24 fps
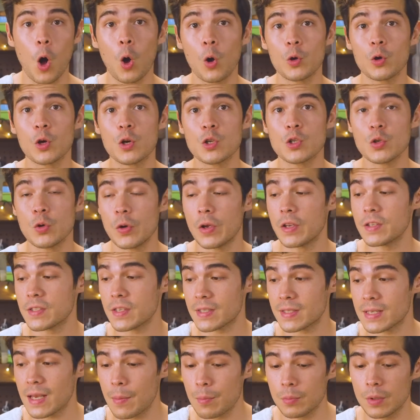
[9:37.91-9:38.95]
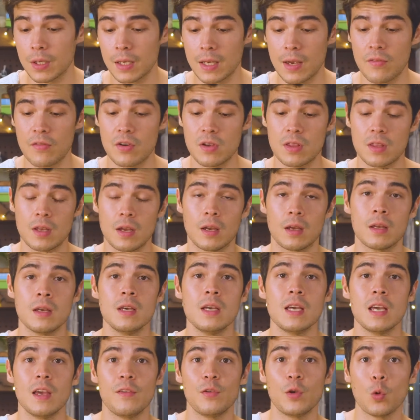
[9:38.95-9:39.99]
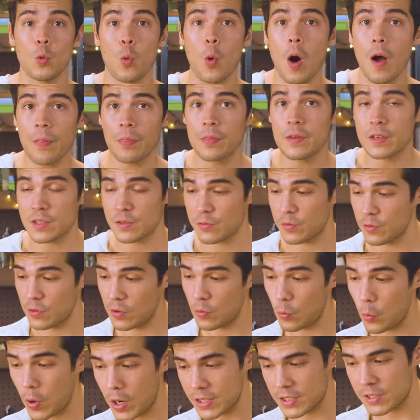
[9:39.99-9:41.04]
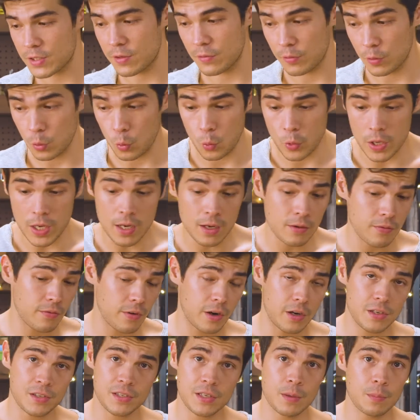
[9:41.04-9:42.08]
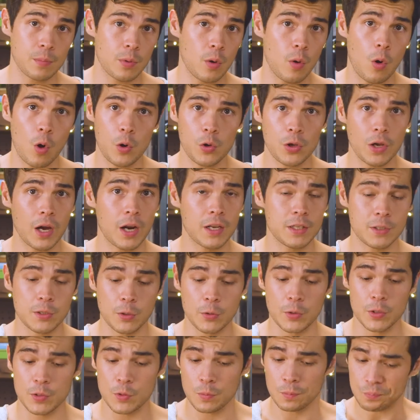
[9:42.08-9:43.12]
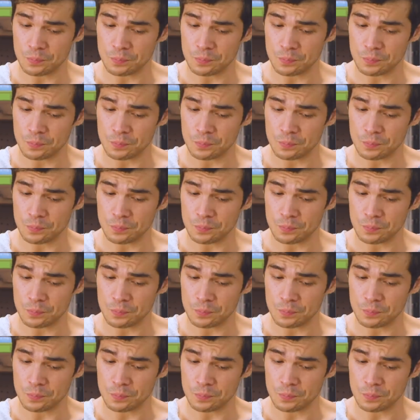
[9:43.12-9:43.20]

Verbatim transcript: All you're doing is assembling everything. If you want this for the rest of the week, very simple, all you gotta do is